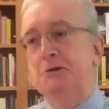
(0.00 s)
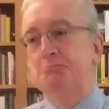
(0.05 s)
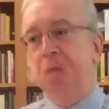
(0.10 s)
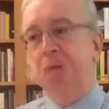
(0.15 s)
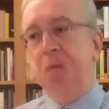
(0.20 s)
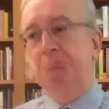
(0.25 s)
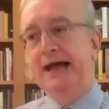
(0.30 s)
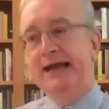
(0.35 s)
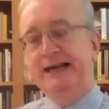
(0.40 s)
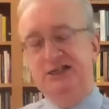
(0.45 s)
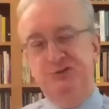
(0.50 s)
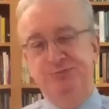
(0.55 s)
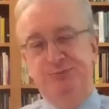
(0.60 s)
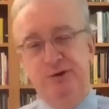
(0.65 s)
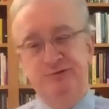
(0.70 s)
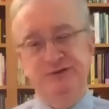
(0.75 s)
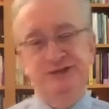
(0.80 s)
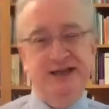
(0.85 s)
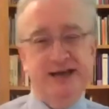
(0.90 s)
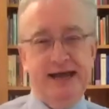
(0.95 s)

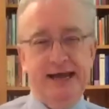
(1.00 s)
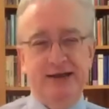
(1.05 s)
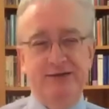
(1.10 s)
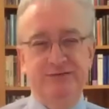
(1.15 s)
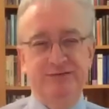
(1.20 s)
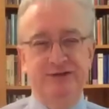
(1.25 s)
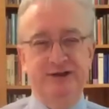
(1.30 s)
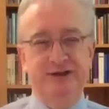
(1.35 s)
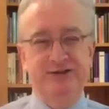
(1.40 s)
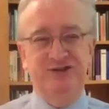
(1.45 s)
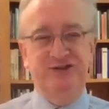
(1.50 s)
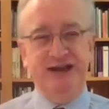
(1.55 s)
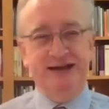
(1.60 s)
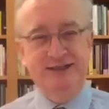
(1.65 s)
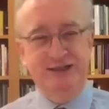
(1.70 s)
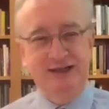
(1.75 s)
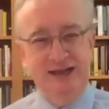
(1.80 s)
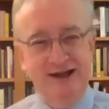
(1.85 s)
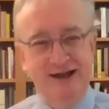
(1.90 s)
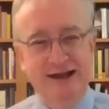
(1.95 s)
expose of the
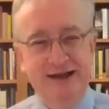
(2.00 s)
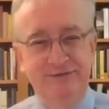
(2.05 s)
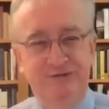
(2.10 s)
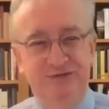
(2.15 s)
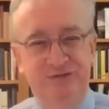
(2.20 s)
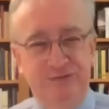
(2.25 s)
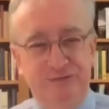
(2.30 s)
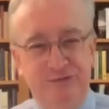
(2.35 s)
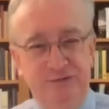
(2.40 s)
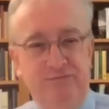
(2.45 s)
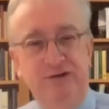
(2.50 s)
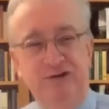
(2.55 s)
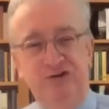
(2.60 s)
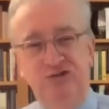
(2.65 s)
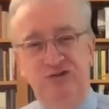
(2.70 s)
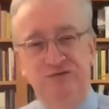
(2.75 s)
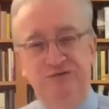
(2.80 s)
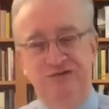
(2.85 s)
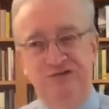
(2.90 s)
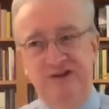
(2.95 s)
sex lives of the rich
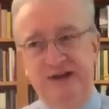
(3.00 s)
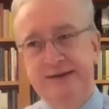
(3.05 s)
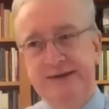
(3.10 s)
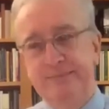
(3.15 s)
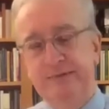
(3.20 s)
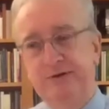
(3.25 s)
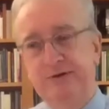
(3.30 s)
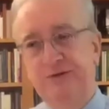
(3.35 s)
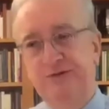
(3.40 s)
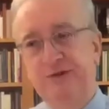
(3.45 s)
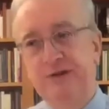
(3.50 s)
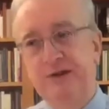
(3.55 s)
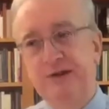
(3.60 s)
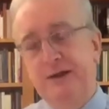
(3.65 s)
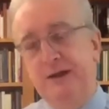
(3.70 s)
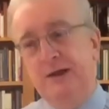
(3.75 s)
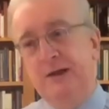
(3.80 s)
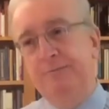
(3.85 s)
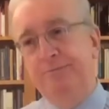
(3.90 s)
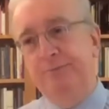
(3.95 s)
and famous
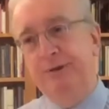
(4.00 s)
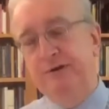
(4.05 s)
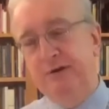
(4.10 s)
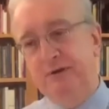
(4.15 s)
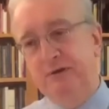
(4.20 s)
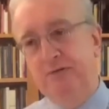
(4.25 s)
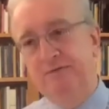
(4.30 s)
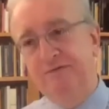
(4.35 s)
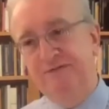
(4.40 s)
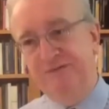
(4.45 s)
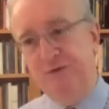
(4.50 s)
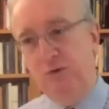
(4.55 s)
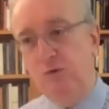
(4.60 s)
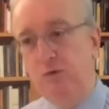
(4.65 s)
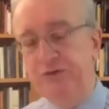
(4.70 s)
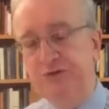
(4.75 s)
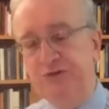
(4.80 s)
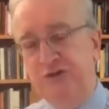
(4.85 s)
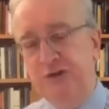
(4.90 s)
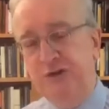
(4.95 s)
but
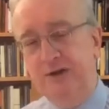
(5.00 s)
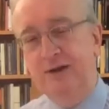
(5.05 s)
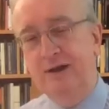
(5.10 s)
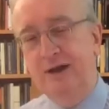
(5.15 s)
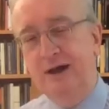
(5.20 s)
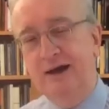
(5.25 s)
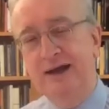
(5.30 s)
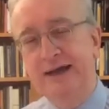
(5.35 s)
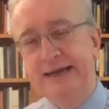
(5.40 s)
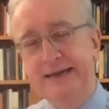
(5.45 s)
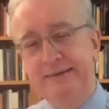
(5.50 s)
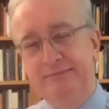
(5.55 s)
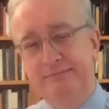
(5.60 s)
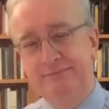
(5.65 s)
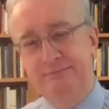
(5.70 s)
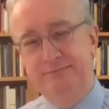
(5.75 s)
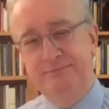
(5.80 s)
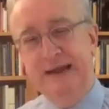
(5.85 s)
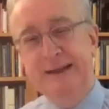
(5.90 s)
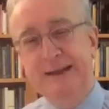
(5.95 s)
forced to lie
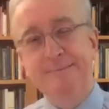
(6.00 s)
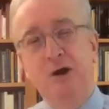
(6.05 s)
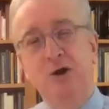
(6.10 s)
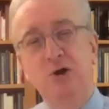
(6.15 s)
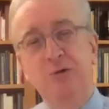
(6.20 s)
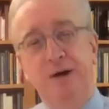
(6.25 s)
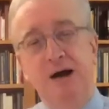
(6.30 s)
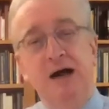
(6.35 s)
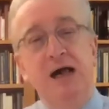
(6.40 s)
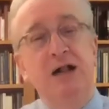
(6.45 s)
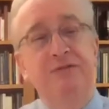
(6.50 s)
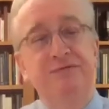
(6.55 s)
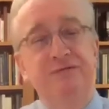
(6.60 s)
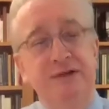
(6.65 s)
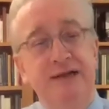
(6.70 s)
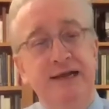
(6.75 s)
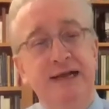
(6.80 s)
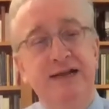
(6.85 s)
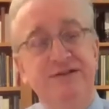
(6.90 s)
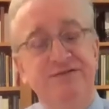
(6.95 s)
immobile for
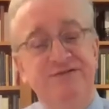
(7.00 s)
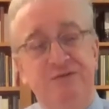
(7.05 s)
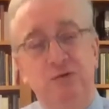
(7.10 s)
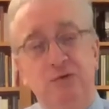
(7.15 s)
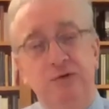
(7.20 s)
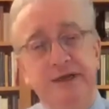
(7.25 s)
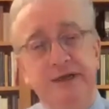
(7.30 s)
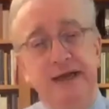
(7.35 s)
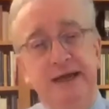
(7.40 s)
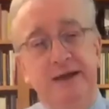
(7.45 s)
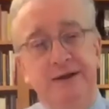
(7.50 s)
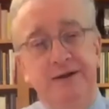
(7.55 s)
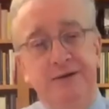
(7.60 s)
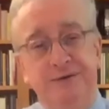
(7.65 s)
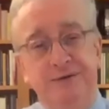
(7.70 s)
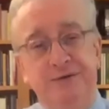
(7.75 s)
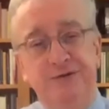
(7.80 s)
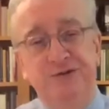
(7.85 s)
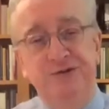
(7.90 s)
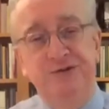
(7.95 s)
nearly four
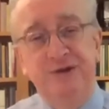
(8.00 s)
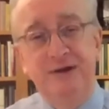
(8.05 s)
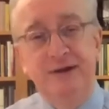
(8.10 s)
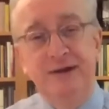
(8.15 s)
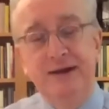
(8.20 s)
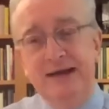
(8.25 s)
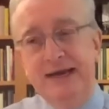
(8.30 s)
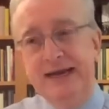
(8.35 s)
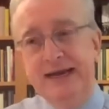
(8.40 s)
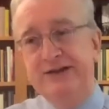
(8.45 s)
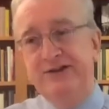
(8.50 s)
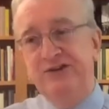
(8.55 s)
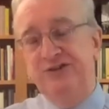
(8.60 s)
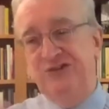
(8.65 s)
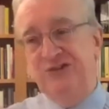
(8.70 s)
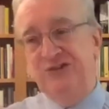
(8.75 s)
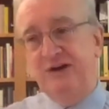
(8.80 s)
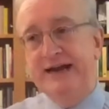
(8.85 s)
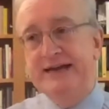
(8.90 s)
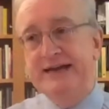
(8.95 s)
years, he
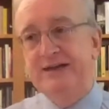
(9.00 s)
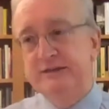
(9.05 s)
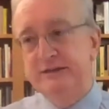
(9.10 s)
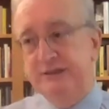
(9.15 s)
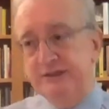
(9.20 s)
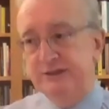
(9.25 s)
decided to